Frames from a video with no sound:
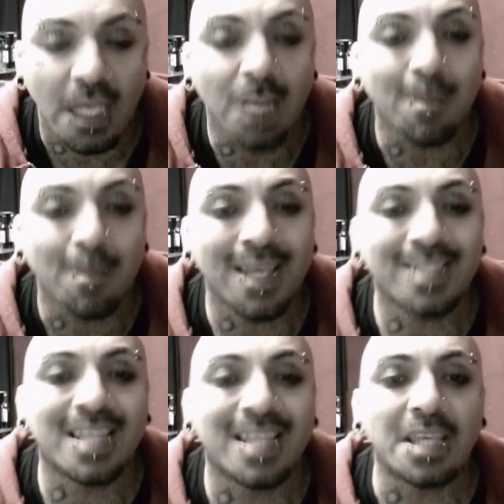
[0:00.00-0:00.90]
it
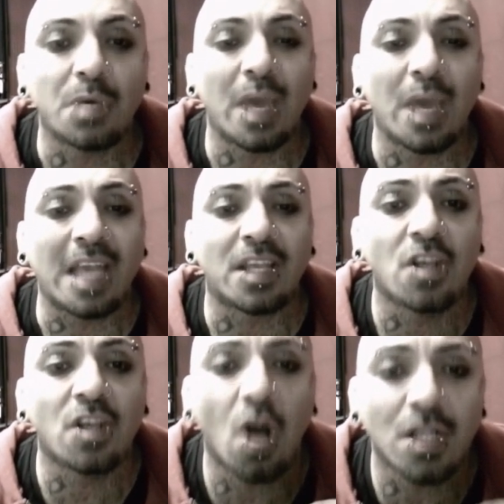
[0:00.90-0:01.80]
means that you
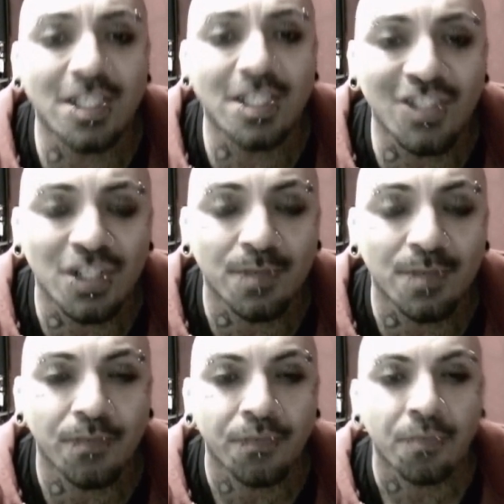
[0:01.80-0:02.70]
acknowledge
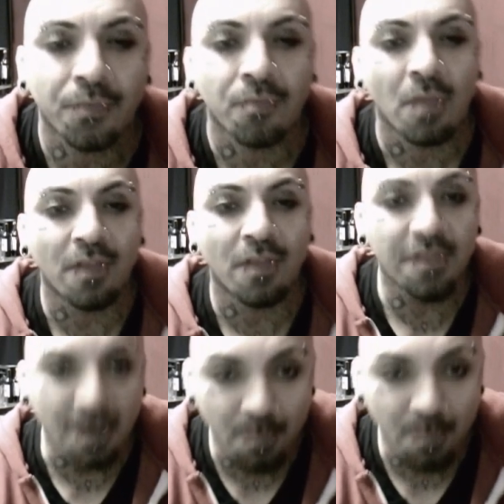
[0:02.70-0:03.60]

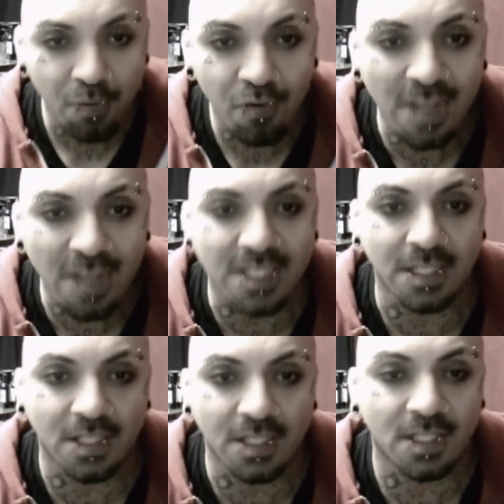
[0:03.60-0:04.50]
their
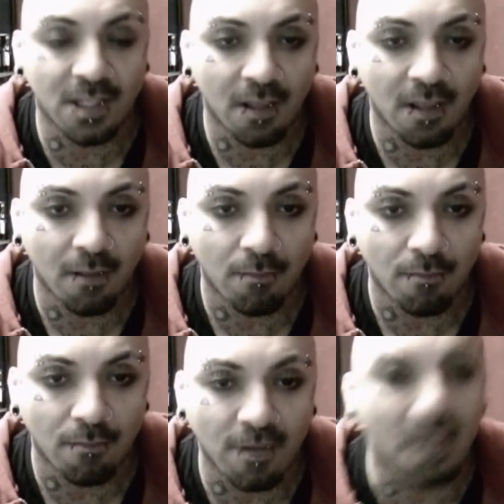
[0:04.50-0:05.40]
presence
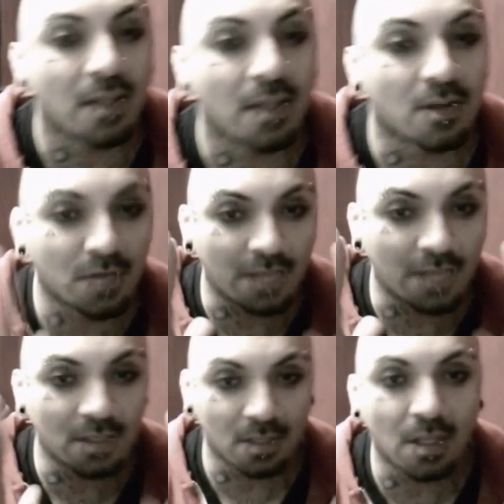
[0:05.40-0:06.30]
Okay, okay.
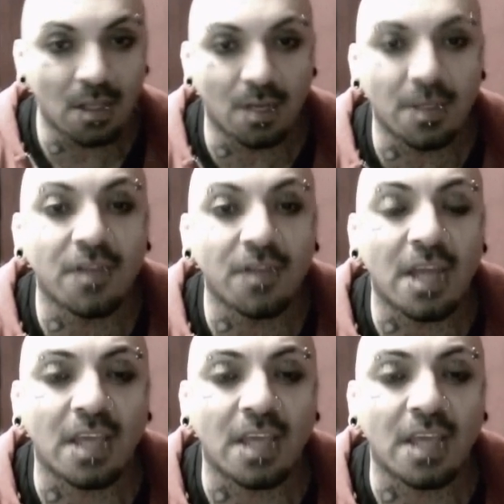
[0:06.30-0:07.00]
Let, let me give you that